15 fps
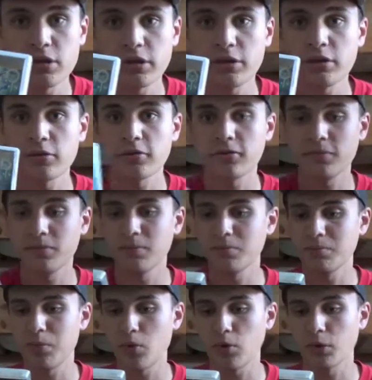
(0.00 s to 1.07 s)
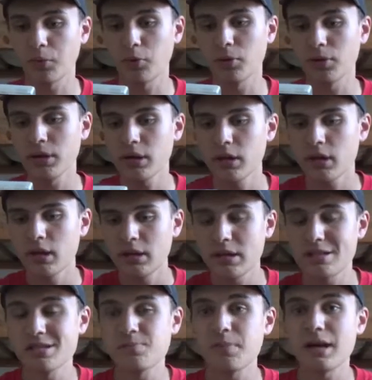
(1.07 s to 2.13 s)
Trigger Portable.
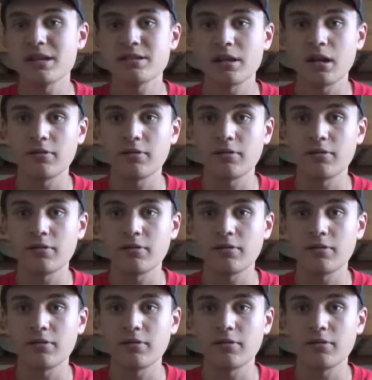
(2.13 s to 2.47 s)
This is based